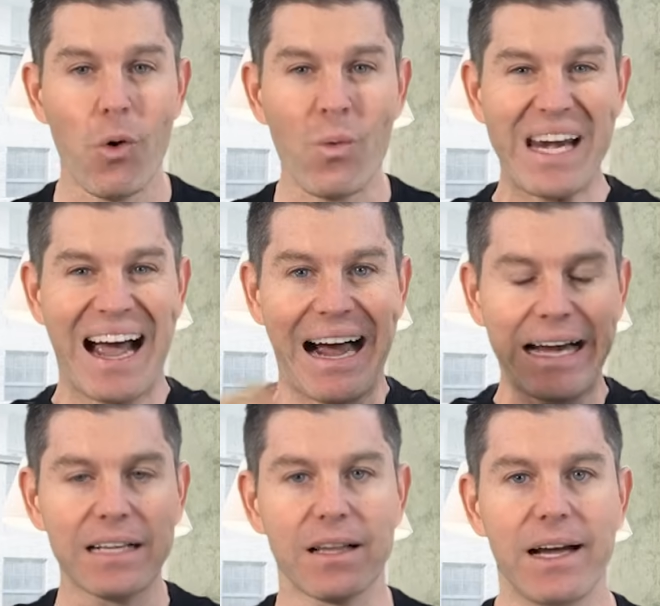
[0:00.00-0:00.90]
we
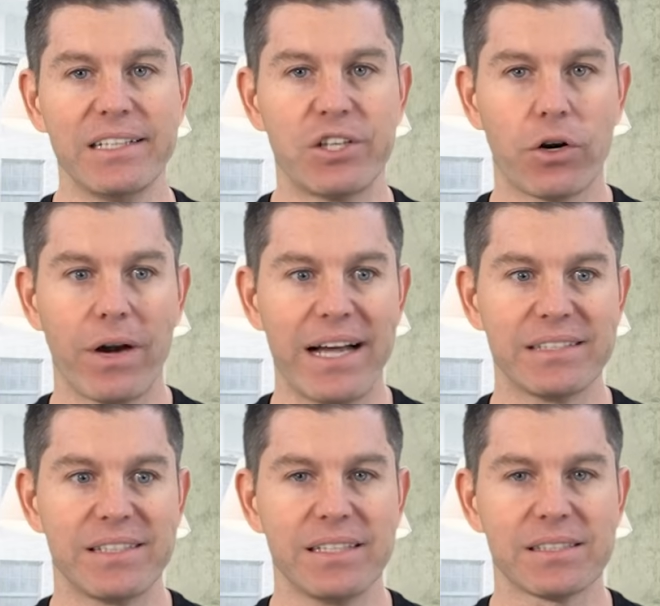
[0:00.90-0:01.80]
idolize her
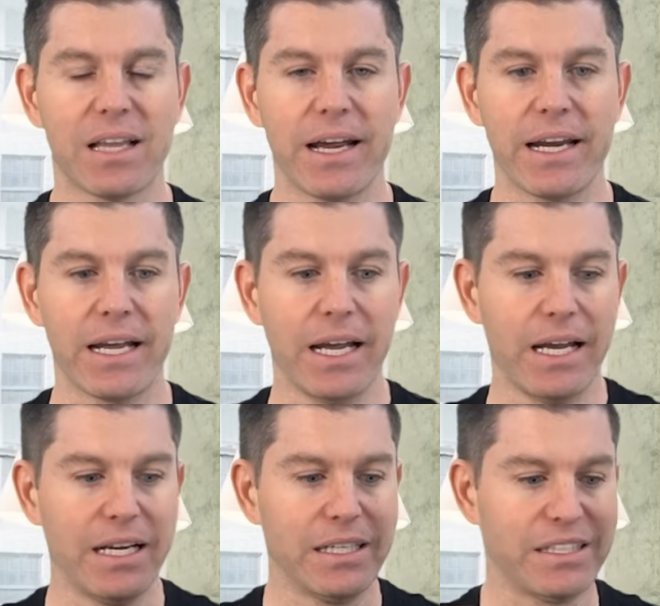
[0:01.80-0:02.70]
as this like
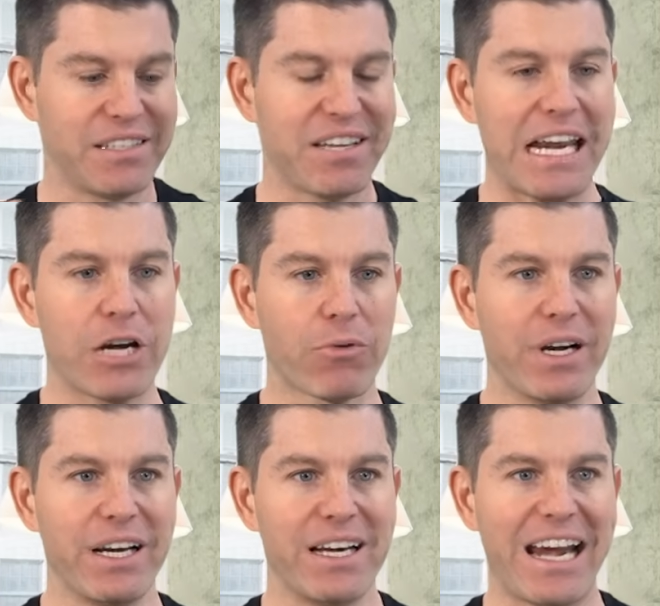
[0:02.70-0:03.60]

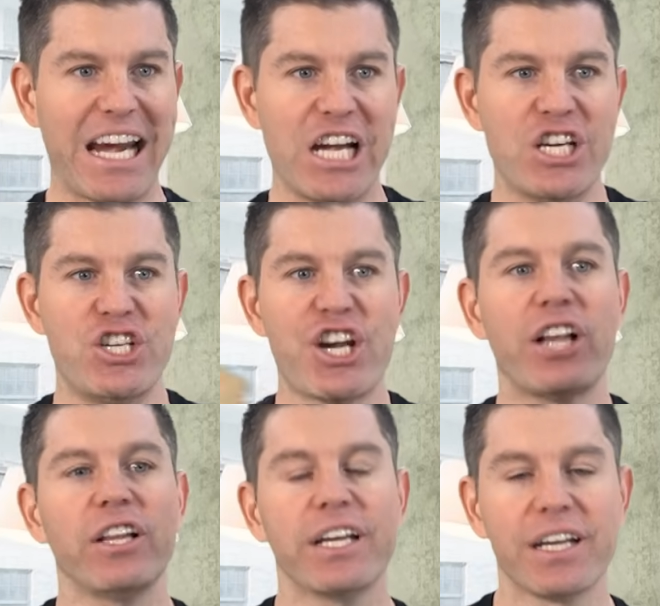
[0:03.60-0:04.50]
sacred,
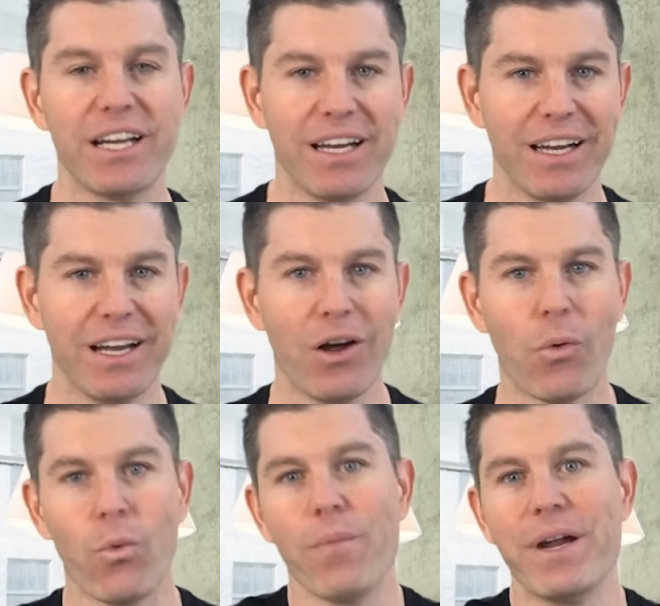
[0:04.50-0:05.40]
angelic
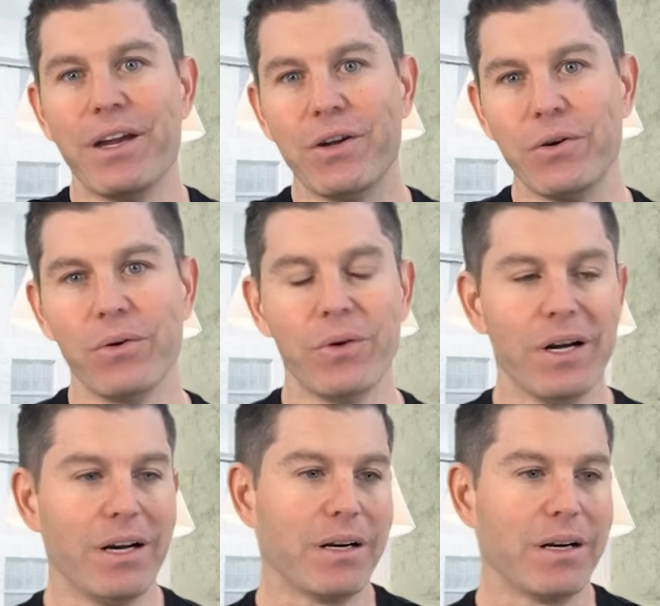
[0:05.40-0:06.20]
woman who